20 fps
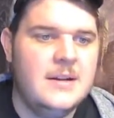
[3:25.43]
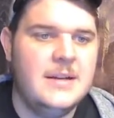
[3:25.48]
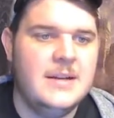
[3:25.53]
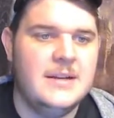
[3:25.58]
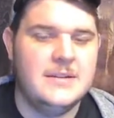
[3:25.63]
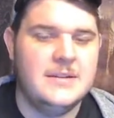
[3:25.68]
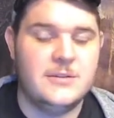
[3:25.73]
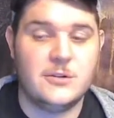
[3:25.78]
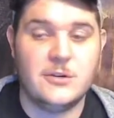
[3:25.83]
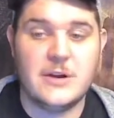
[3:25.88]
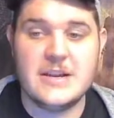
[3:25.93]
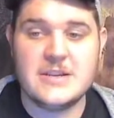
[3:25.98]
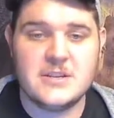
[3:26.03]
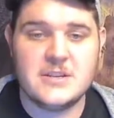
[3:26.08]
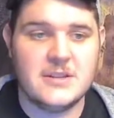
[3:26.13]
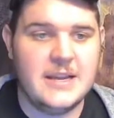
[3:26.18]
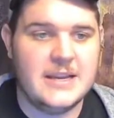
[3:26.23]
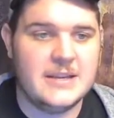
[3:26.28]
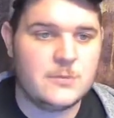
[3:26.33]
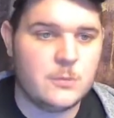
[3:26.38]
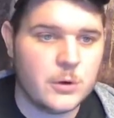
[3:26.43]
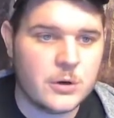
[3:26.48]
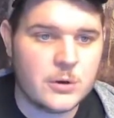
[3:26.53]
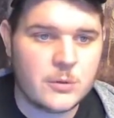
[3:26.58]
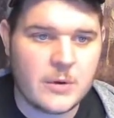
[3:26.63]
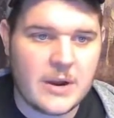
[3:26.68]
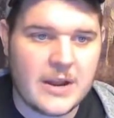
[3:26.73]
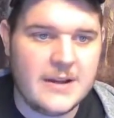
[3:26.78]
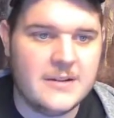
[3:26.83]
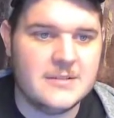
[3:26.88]
Duration lasts 1
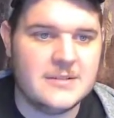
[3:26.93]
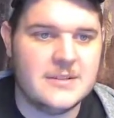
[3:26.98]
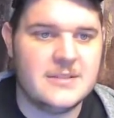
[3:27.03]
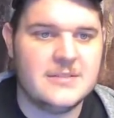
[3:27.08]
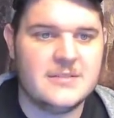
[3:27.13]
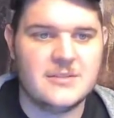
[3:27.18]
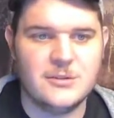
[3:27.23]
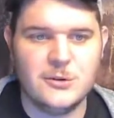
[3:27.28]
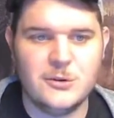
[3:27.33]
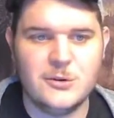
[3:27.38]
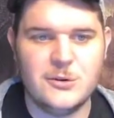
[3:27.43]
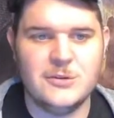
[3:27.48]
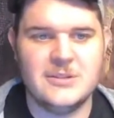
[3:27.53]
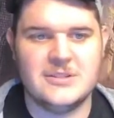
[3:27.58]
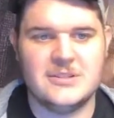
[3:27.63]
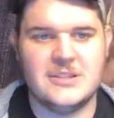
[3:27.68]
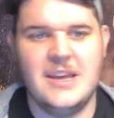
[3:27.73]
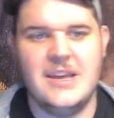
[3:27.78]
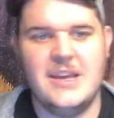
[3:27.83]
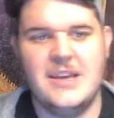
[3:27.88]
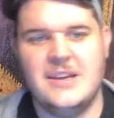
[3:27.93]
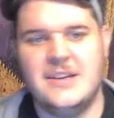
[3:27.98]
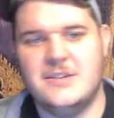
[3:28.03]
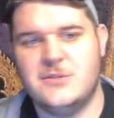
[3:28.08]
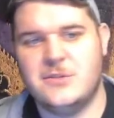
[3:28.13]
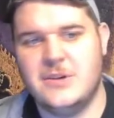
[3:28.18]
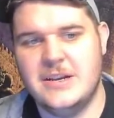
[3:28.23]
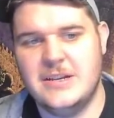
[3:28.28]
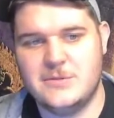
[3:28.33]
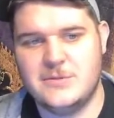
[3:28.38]
round. Skull is
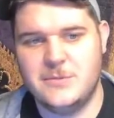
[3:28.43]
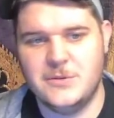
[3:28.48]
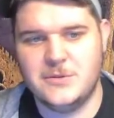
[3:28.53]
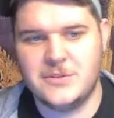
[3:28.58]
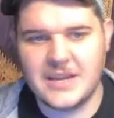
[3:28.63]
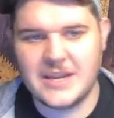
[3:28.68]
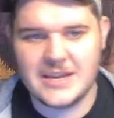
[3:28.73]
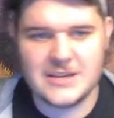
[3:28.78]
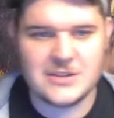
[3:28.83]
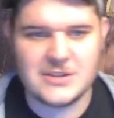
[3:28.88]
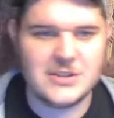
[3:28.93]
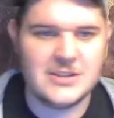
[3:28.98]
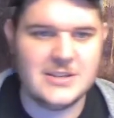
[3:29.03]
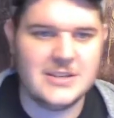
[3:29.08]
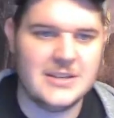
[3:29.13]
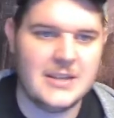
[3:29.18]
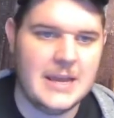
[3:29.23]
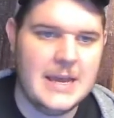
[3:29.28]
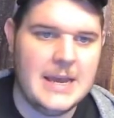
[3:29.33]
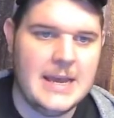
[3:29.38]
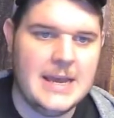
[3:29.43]
transmutation.